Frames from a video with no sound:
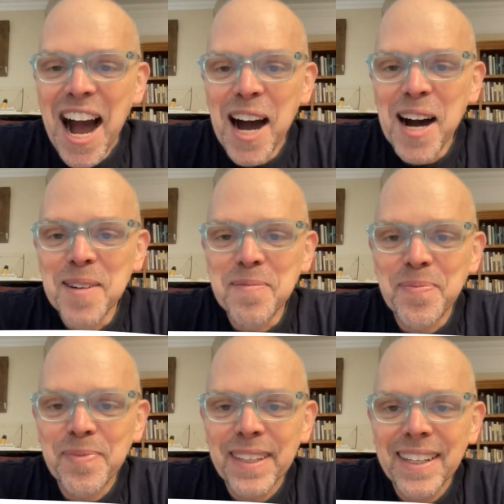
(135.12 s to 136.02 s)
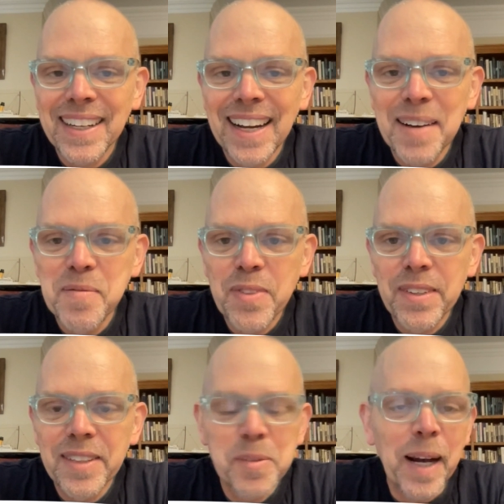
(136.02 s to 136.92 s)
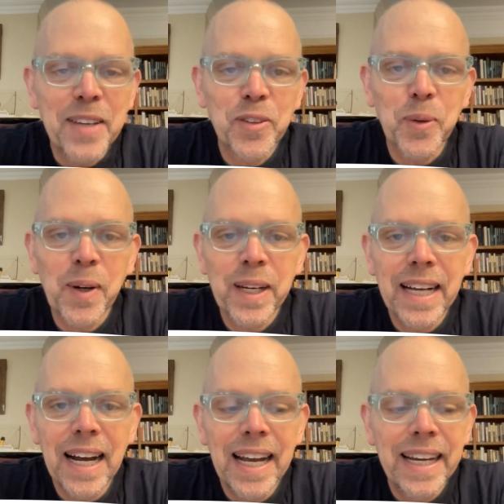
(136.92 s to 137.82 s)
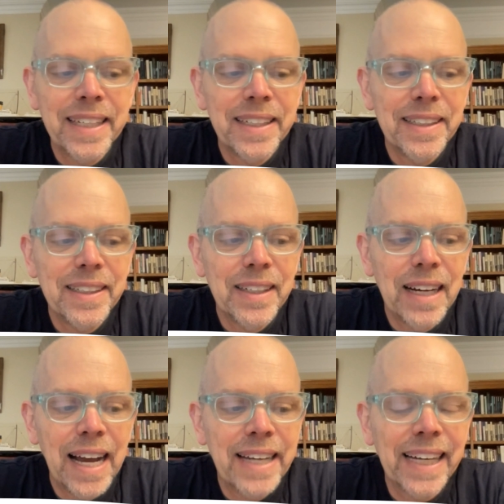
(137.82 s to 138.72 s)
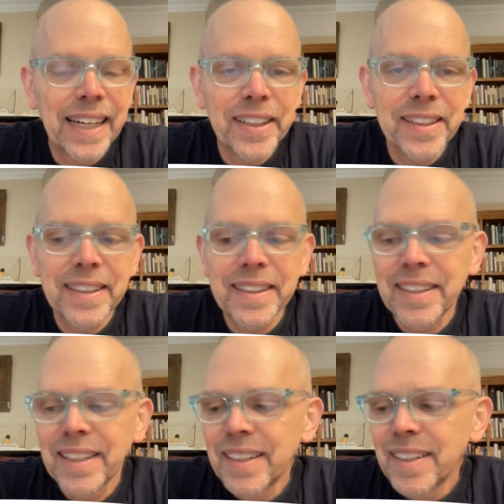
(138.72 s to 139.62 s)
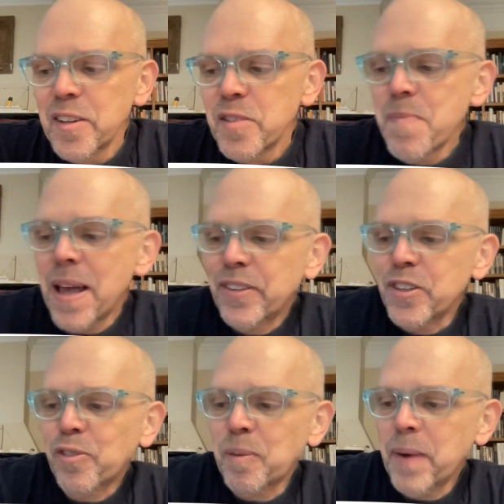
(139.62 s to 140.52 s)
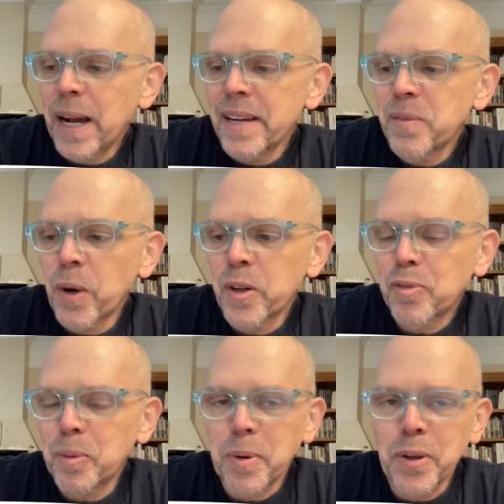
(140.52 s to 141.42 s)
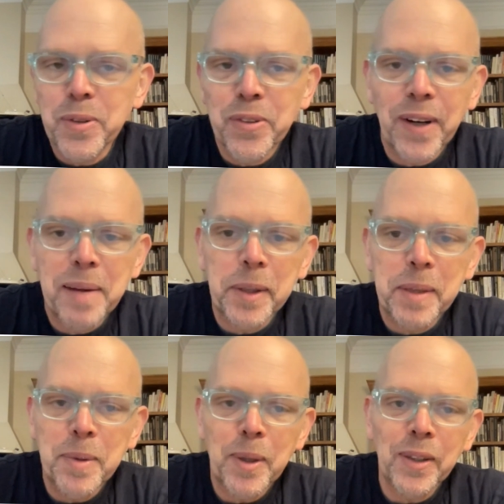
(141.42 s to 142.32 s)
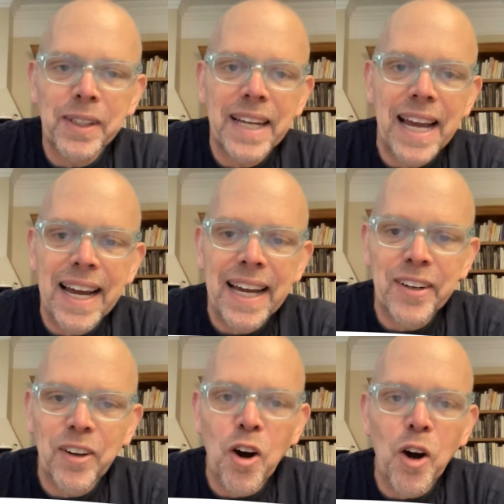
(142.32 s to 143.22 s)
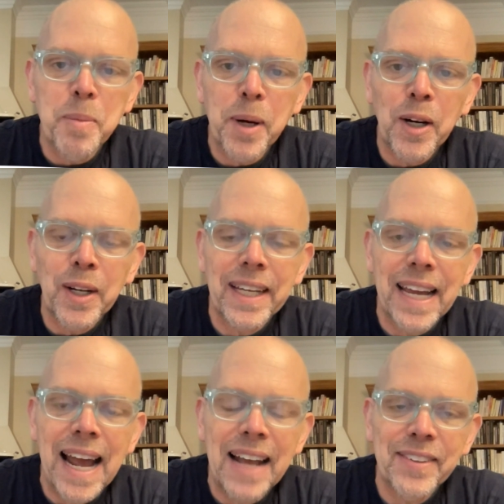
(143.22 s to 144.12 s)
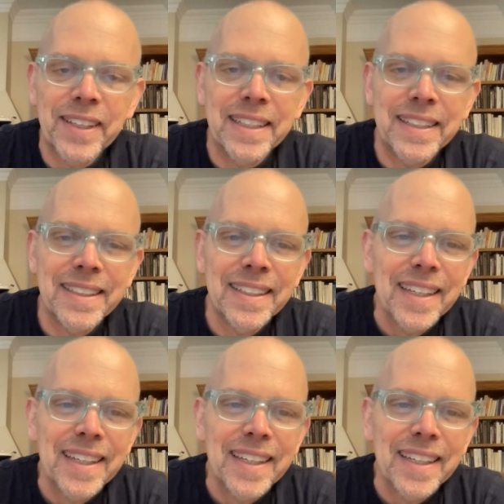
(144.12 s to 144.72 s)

Island. It's my story. I'd gotten a message from my wonderful producer Emily Merlin at Hallmark asking